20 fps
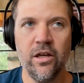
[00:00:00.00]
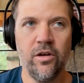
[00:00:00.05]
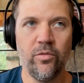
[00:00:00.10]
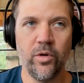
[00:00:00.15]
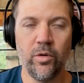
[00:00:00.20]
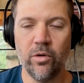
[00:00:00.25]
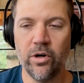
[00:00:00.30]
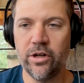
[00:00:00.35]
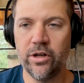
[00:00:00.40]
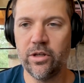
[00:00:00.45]
We
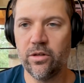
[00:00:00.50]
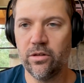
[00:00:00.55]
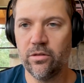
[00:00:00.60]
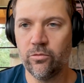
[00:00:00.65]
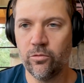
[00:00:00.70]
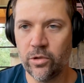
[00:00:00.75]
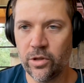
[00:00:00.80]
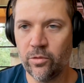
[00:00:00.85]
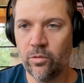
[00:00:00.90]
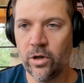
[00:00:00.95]
want to,
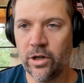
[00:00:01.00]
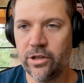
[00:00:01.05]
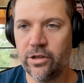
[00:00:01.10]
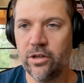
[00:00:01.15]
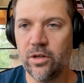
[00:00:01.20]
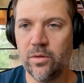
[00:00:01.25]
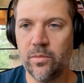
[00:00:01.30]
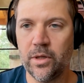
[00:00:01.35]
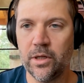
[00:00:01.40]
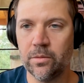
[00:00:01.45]
we want
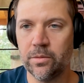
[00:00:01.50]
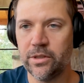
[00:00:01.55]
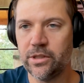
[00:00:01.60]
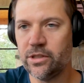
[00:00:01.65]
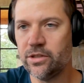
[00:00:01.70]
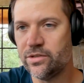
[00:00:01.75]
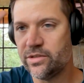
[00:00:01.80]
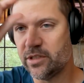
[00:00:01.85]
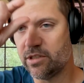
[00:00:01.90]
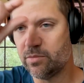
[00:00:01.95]
you to be able to
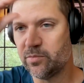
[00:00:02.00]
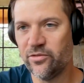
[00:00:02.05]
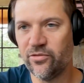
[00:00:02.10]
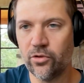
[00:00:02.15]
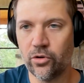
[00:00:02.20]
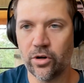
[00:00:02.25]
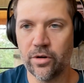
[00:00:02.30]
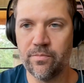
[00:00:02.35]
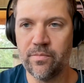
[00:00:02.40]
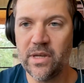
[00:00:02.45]
use this
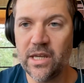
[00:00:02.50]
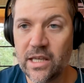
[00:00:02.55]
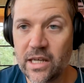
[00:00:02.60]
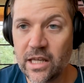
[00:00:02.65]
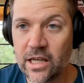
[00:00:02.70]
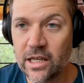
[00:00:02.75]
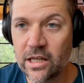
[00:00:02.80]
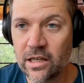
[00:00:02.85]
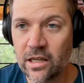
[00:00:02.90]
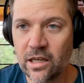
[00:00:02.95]
before a
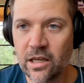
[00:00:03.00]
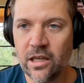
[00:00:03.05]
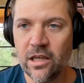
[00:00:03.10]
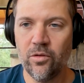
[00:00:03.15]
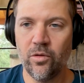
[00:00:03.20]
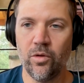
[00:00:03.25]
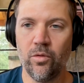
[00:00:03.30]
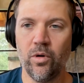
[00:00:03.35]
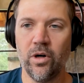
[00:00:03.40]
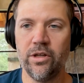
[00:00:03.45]
meeting.
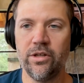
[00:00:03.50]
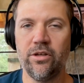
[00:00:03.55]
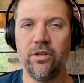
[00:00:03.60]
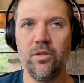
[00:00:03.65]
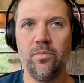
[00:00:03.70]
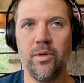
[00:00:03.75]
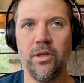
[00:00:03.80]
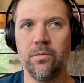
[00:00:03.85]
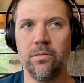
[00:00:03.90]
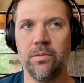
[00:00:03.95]
We want you
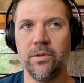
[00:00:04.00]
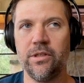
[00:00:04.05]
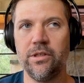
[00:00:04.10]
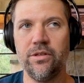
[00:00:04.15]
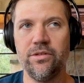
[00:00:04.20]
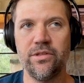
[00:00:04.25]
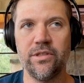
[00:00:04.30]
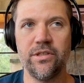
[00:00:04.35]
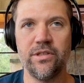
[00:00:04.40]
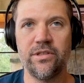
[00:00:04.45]
to be able to
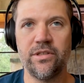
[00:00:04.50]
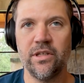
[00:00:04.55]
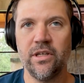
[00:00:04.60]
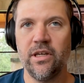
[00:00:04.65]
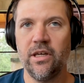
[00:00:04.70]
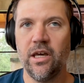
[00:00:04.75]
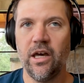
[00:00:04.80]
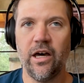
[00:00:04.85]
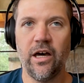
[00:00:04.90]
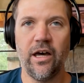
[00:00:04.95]
use this
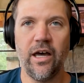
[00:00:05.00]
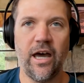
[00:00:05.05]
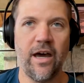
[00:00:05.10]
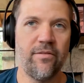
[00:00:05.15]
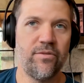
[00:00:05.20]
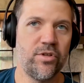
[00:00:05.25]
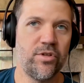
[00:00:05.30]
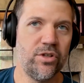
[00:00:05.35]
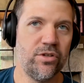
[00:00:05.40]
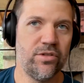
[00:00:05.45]
uh,
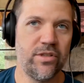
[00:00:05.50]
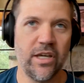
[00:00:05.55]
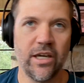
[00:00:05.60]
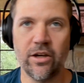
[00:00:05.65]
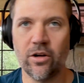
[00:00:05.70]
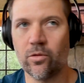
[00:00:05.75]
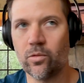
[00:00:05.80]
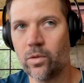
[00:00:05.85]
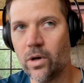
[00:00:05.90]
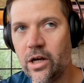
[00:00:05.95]
after you take
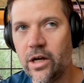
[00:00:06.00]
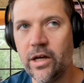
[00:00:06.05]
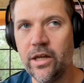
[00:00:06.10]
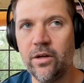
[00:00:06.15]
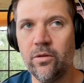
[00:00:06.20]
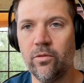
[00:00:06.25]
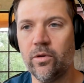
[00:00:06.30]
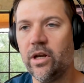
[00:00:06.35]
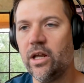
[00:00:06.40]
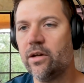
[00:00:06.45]
a
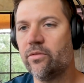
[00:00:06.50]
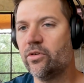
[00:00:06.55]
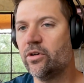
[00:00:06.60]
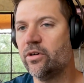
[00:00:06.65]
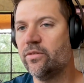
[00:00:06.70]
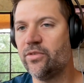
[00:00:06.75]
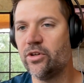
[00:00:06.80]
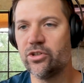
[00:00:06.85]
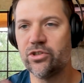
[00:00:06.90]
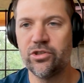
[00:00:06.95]
run, whatever.
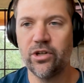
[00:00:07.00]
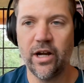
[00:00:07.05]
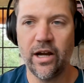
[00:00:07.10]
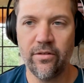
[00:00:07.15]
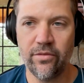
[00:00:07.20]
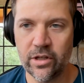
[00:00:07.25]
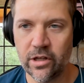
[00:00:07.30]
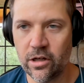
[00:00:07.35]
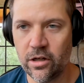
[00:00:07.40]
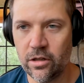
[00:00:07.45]
If you're
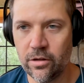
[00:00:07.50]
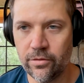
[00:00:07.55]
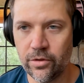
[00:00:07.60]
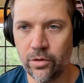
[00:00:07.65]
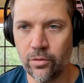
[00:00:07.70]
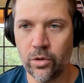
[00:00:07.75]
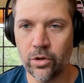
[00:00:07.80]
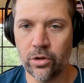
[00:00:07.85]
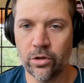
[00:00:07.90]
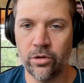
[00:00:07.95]
traveling all over
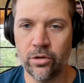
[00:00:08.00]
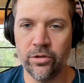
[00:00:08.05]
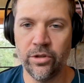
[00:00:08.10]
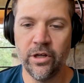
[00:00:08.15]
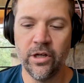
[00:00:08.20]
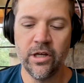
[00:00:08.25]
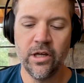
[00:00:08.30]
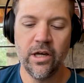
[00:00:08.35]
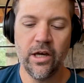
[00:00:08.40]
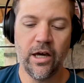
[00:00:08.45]
the world,
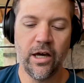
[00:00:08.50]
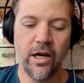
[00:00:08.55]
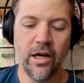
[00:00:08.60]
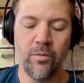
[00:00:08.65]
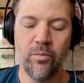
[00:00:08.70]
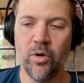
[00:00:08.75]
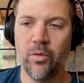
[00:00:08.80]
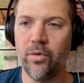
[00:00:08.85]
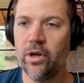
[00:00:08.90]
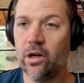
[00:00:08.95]
uh,
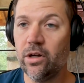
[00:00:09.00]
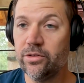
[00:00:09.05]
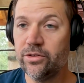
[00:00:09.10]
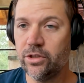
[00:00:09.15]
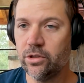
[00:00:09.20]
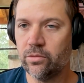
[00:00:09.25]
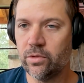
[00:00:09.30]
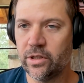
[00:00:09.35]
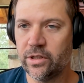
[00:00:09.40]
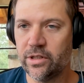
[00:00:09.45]
but we
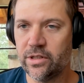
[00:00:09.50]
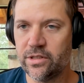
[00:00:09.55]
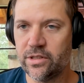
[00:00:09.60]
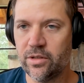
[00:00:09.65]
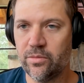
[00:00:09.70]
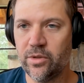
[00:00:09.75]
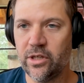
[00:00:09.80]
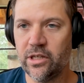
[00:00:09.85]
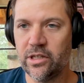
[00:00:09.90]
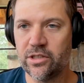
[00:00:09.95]
also want this
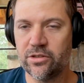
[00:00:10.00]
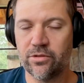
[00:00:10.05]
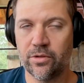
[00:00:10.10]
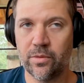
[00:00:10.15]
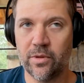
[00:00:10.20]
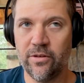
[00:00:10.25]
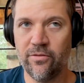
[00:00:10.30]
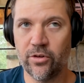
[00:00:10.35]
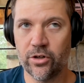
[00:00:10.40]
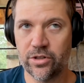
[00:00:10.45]
to be
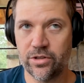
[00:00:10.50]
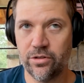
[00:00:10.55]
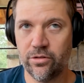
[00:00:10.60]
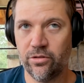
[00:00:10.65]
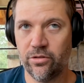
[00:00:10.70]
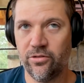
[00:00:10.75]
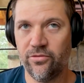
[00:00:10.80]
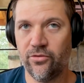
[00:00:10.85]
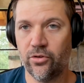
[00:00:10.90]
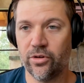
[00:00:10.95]
extremely
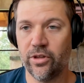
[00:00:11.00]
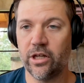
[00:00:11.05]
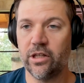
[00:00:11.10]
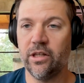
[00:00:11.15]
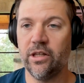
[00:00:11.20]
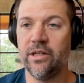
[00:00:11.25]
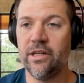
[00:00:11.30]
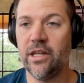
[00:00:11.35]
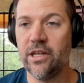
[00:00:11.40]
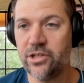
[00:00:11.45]
versatile for the
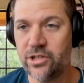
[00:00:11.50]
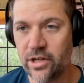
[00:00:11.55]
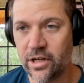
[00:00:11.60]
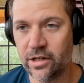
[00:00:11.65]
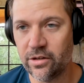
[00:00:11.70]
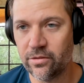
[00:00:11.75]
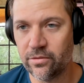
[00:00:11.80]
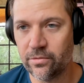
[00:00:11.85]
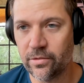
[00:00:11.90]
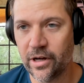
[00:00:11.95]
clinician,
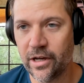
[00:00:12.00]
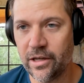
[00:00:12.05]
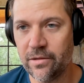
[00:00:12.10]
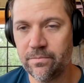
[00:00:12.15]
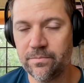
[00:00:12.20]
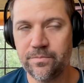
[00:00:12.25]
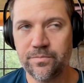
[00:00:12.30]
right?